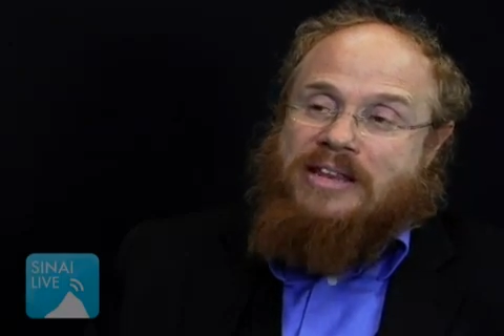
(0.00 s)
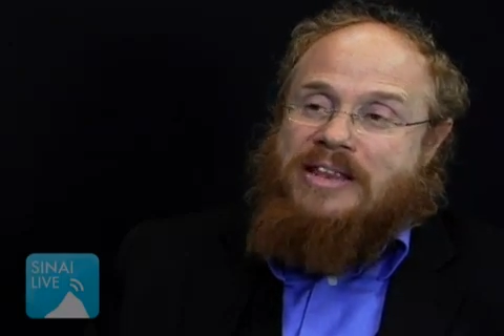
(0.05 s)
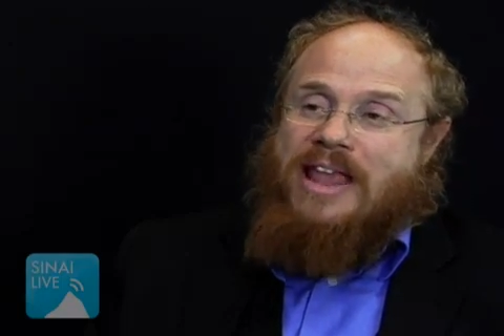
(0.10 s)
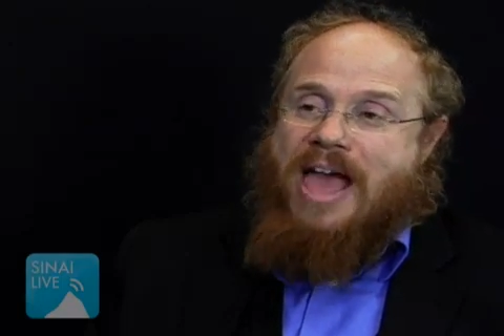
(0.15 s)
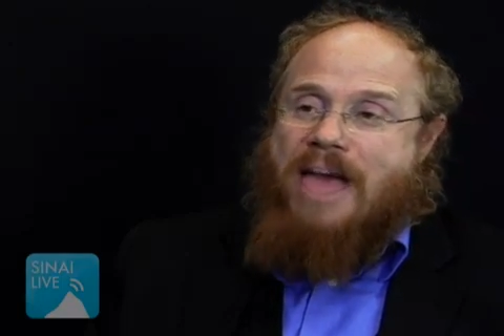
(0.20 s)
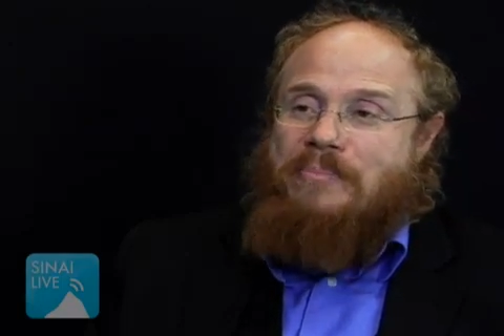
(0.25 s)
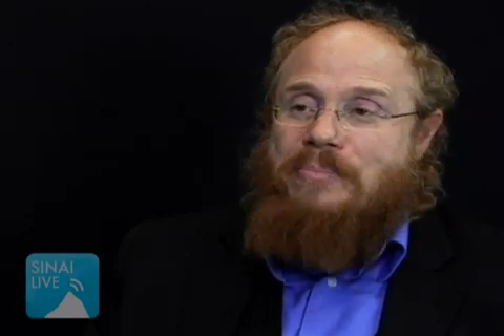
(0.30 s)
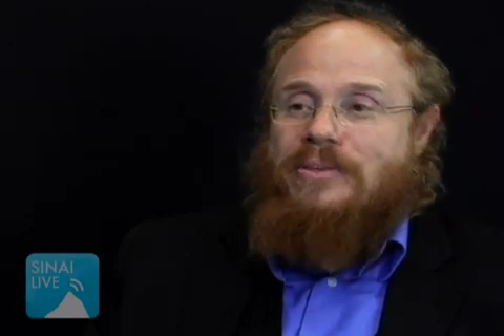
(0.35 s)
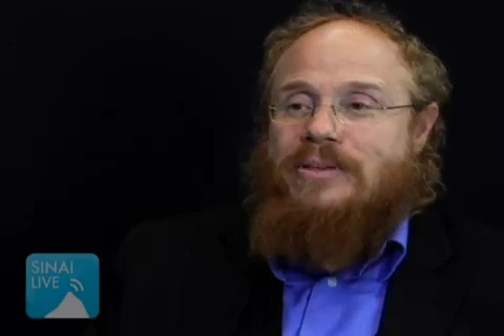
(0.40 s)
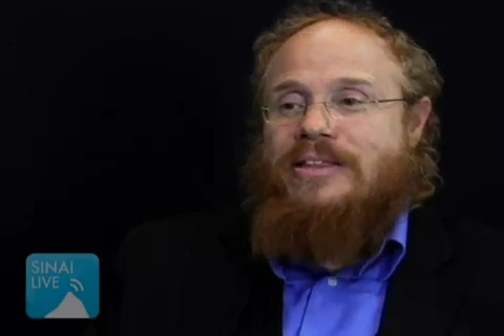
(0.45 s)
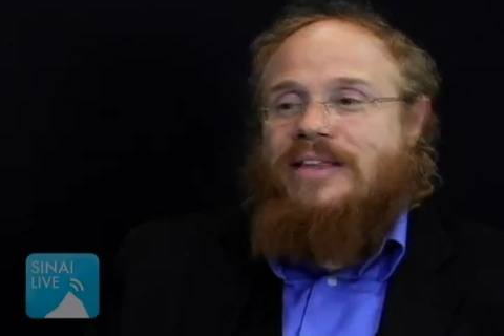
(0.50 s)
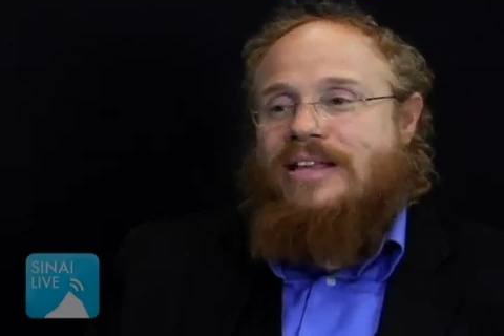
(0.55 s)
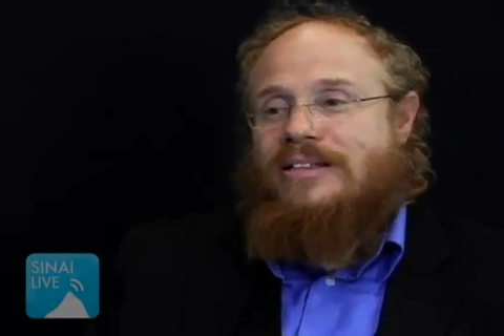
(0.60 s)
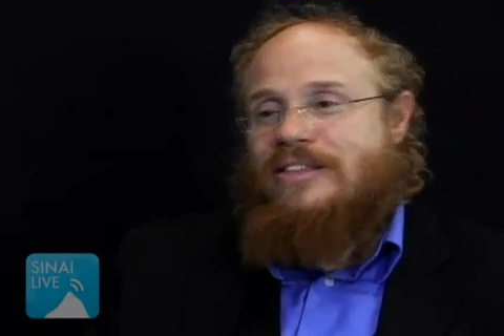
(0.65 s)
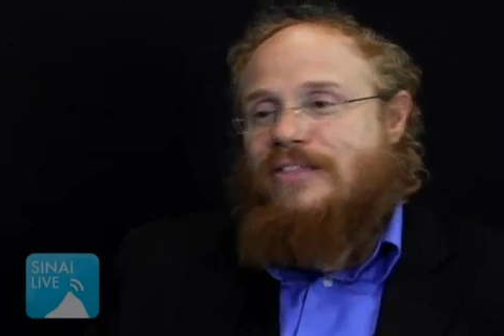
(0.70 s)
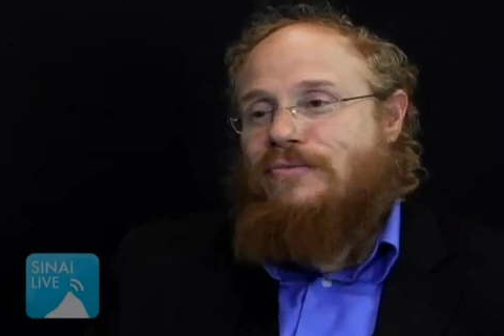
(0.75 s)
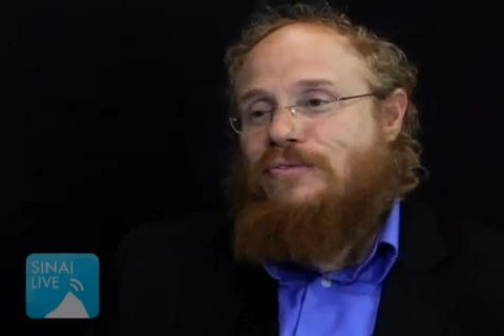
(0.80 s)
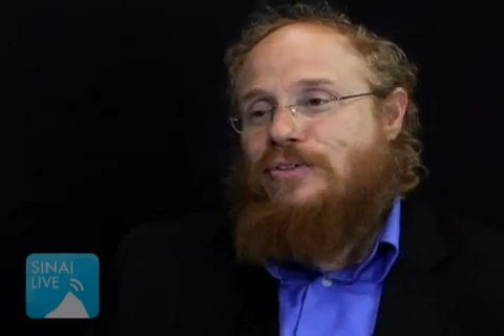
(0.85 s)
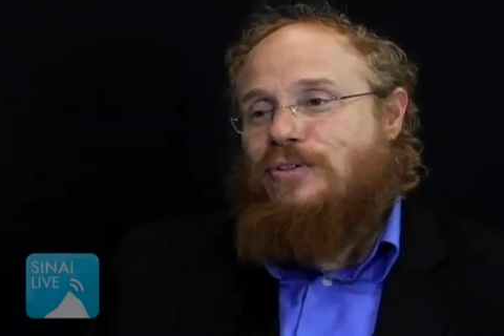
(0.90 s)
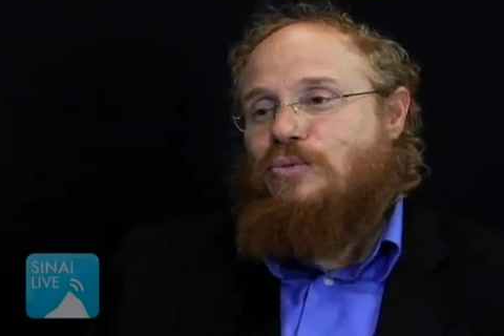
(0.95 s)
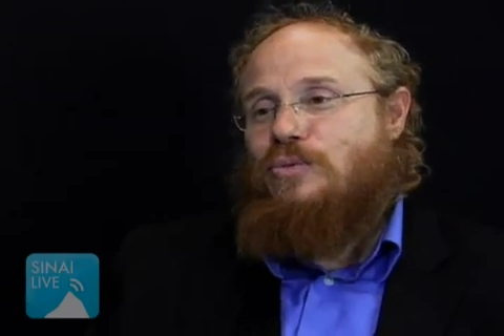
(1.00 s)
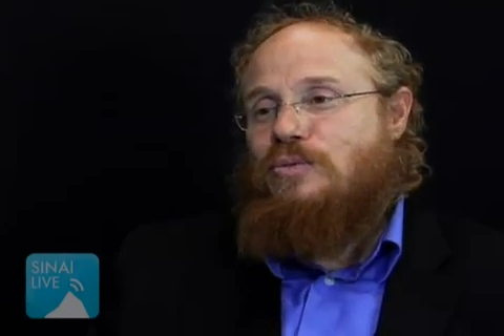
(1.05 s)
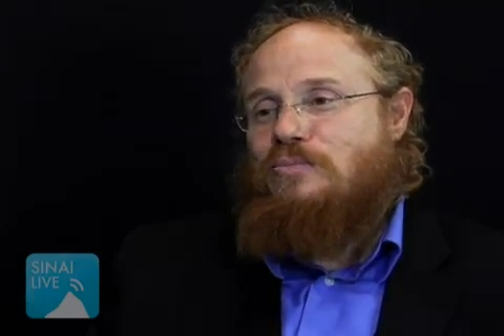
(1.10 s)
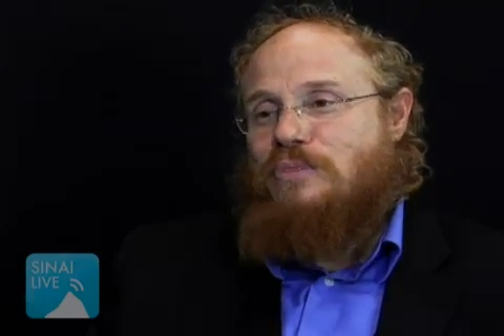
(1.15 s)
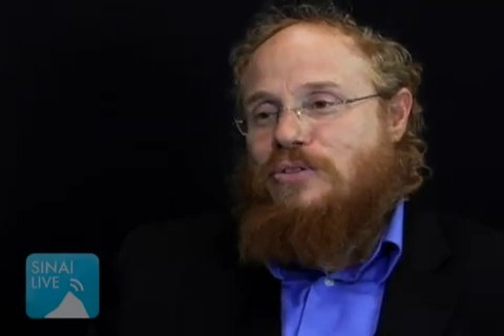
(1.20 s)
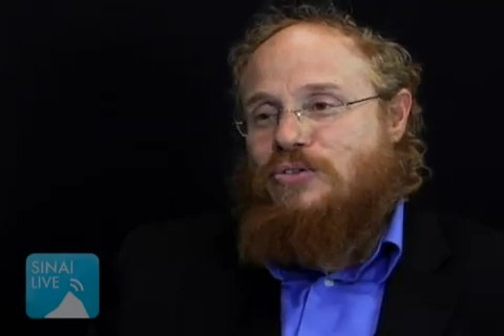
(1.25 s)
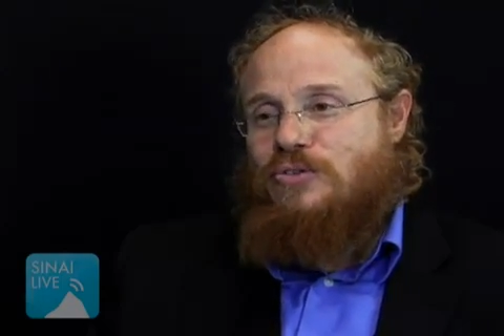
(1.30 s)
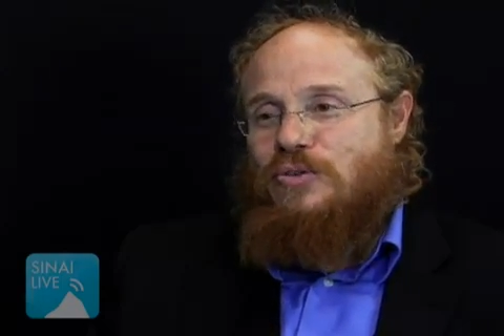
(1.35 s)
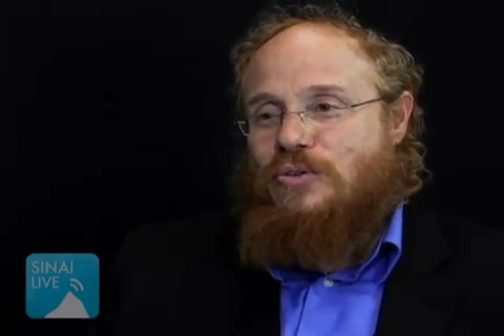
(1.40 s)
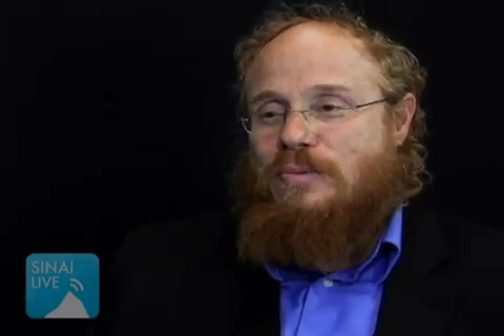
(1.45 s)
and happy, that definitely wouldn't
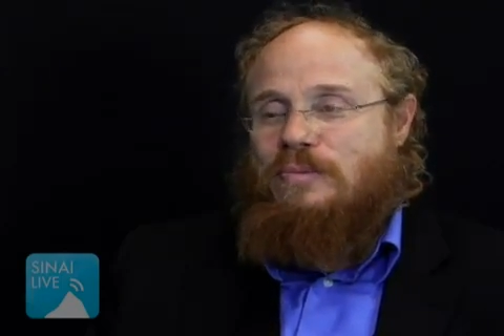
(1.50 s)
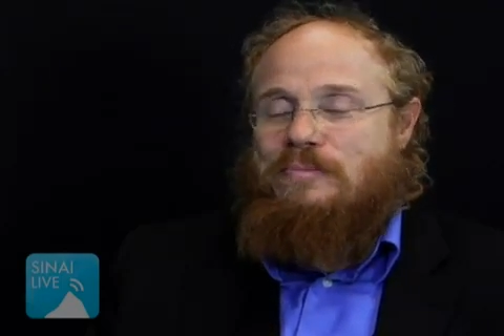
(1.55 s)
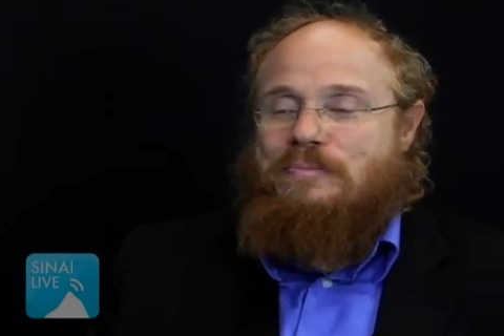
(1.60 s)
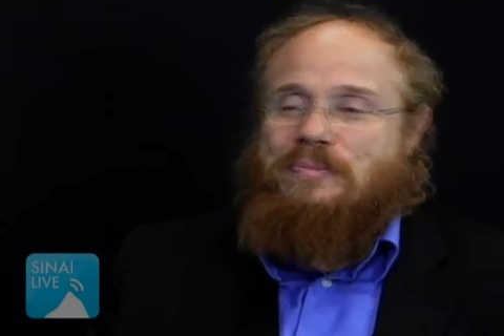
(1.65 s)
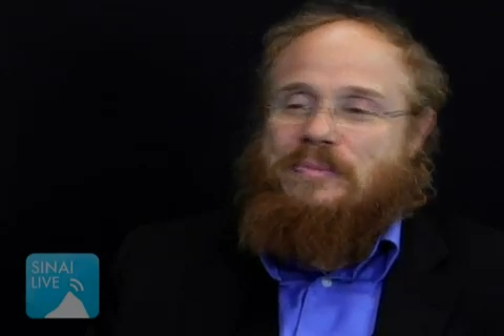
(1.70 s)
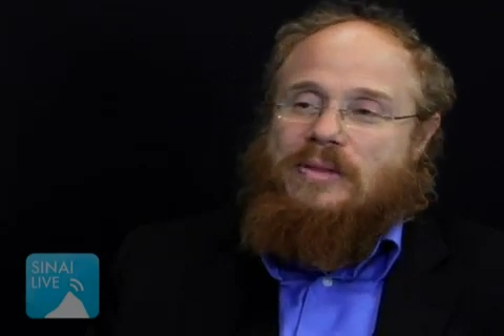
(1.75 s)
be true.